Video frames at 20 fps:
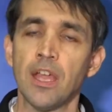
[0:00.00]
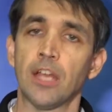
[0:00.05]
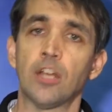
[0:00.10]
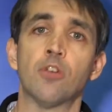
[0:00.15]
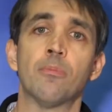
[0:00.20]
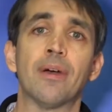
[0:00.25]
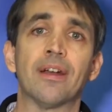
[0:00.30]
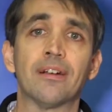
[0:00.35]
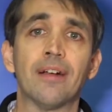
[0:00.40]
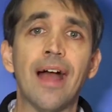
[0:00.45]
And
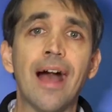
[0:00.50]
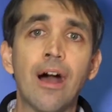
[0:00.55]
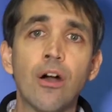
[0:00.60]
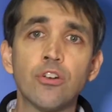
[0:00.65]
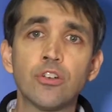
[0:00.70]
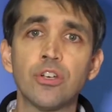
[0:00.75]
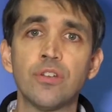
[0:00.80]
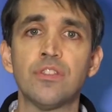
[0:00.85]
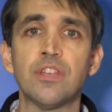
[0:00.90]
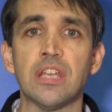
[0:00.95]
no matter
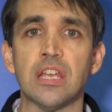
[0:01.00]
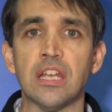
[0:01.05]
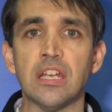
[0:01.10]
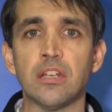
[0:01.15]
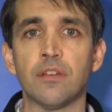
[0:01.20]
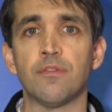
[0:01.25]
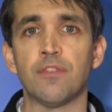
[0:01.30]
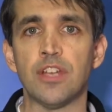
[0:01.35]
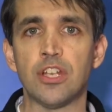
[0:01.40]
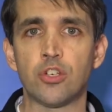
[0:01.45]
how good the
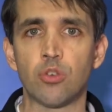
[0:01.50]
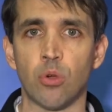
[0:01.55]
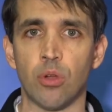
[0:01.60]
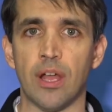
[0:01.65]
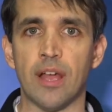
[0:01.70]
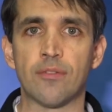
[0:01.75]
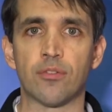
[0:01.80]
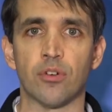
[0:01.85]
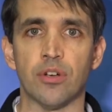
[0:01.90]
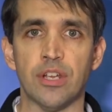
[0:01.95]

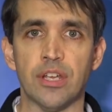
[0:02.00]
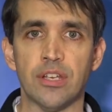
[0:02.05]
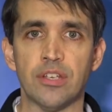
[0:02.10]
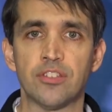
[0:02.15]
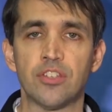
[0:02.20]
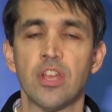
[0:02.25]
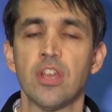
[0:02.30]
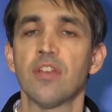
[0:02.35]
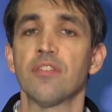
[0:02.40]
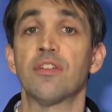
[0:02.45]
individual ever
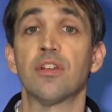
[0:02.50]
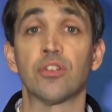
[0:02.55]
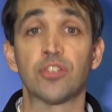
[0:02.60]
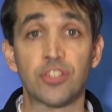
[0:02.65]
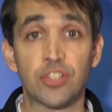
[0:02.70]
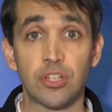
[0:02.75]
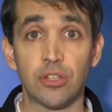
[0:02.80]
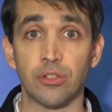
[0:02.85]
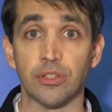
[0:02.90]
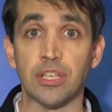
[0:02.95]
is, they're
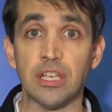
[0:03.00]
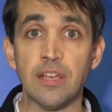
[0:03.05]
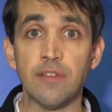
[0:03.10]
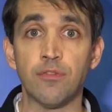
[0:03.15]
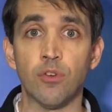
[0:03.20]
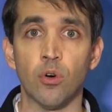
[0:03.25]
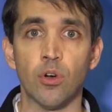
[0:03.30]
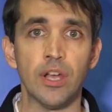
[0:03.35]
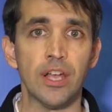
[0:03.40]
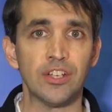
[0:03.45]
still
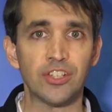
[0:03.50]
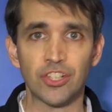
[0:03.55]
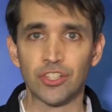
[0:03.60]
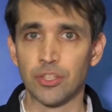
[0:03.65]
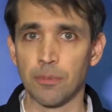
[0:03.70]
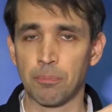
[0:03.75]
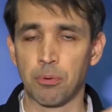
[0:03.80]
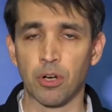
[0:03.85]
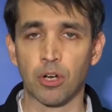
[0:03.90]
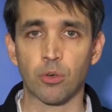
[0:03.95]
evil. It's
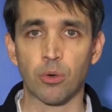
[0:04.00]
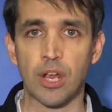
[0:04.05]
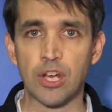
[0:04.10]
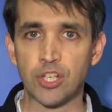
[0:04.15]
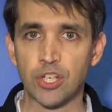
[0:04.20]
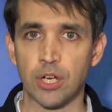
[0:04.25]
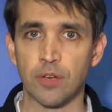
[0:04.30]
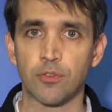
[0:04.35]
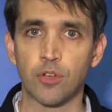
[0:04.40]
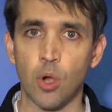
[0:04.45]
just a
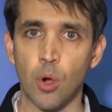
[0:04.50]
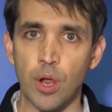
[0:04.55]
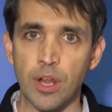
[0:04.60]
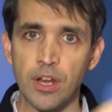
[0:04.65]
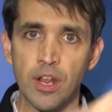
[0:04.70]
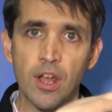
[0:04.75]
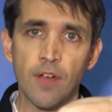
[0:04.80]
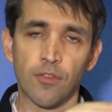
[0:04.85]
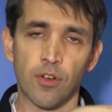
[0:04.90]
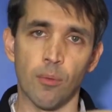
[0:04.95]
progression of
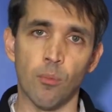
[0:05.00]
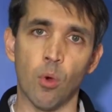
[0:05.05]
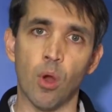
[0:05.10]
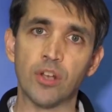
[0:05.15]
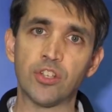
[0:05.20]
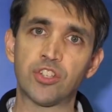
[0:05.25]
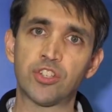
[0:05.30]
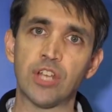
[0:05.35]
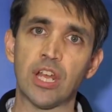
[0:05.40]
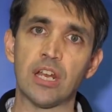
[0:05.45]
going from
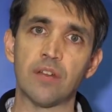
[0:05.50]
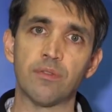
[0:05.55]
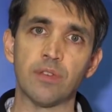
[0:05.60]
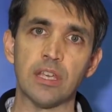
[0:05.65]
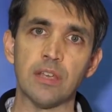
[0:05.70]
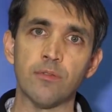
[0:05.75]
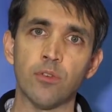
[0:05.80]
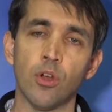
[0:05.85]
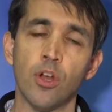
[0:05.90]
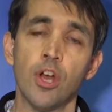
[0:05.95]
one state of
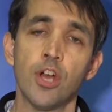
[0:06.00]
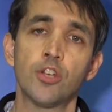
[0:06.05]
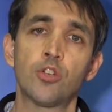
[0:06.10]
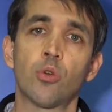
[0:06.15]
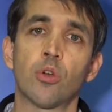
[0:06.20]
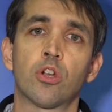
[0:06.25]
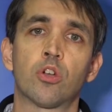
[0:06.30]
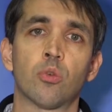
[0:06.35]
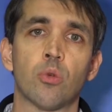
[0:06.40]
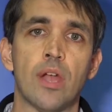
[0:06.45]
evil
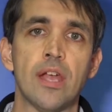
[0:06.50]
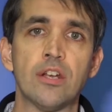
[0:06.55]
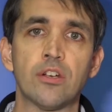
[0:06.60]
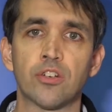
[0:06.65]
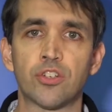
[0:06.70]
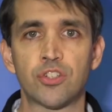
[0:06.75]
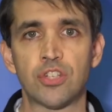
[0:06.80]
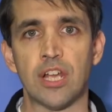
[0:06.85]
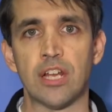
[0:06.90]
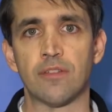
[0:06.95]
to a
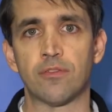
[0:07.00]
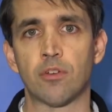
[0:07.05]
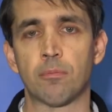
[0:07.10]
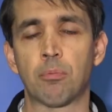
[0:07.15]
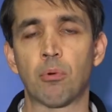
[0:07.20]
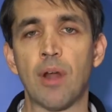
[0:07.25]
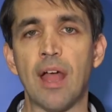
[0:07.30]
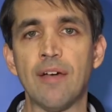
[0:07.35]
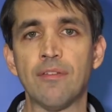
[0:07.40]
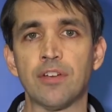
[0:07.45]
greater state of
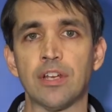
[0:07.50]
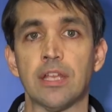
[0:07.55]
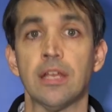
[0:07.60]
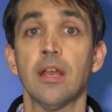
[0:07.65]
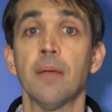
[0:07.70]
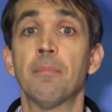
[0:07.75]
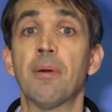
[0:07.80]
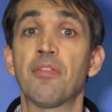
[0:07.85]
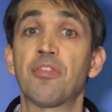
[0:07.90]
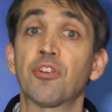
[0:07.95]
depravity.
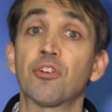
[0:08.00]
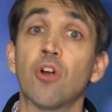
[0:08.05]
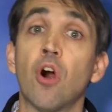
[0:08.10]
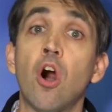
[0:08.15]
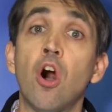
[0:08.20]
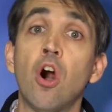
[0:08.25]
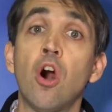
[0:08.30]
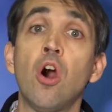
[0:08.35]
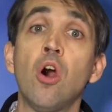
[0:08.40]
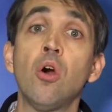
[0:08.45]
But they're
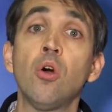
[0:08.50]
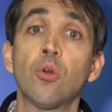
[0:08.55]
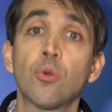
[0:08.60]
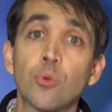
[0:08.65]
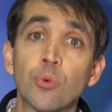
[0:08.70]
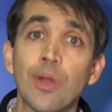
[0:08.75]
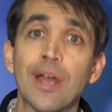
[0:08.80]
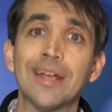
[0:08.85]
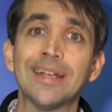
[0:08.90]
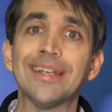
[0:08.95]

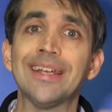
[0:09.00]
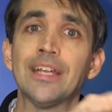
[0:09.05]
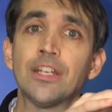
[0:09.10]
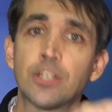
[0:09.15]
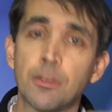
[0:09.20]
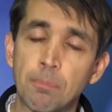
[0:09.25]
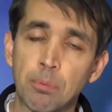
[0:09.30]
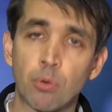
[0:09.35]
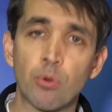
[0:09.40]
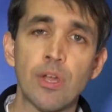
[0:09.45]
already
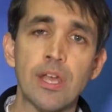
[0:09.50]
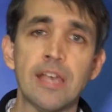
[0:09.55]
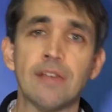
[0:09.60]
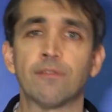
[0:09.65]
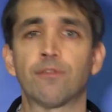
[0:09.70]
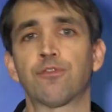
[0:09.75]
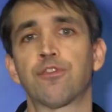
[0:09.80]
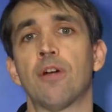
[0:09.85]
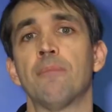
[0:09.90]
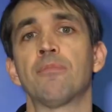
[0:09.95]

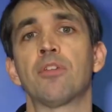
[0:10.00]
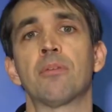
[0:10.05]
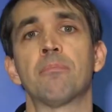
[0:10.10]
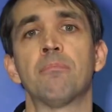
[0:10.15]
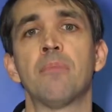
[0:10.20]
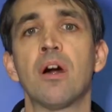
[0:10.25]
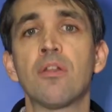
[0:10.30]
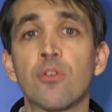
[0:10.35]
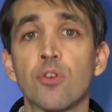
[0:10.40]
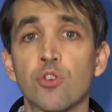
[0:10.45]
depraved from their
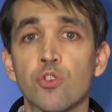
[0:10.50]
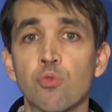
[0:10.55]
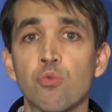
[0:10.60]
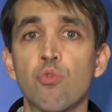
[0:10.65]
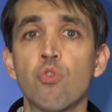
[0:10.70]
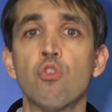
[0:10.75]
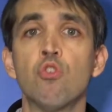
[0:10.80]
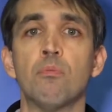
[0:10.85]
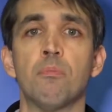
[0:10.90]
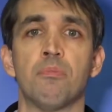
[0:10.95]
mother's
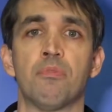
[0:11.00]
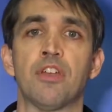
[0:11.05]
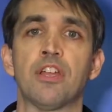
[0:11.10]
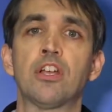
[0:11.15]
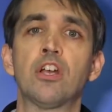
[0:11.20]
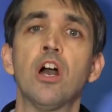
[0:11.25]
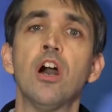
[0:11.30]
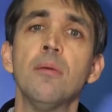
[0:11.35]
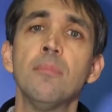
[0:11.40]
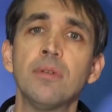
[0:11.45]
womb. They
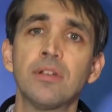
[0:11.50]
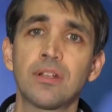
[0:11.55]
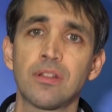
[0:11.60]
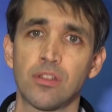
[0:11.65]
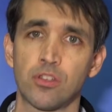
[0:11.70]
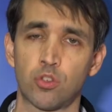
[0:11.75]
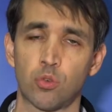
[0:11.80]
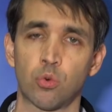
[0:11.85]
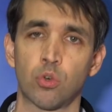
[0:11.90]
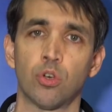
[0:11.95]
come into
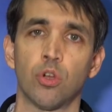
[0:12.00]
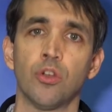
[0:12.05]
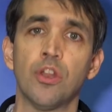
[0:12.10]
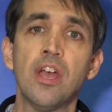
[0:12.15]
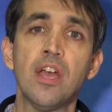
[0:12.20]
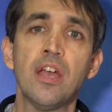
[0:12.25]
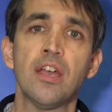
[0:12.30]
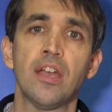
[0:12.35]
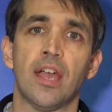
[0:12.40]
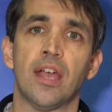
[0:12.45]
this
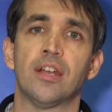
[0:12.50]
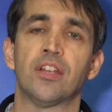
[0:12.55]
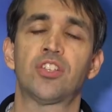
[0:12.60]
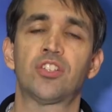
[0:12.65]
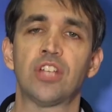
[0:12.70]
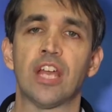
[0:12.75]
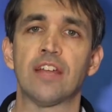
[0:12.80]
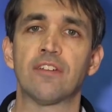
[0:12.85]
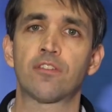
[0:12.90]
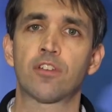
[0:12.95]
world in a
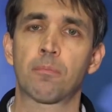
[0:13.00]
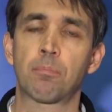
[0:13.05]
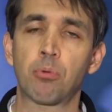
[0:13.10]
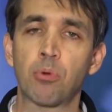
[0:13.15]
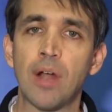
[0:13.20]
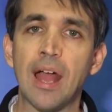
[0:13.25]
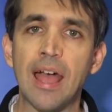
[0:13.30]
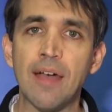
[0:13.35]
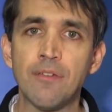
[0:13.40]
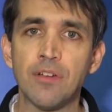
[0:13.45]
state of
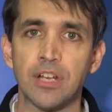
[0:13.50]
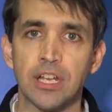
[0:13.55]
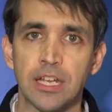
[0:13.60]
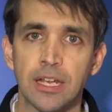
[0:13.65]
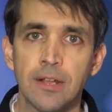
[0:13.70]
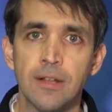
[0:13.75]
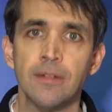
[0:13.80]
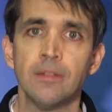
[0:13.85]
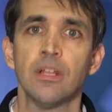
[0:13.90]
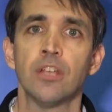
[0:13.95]

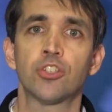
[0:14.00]
depravity.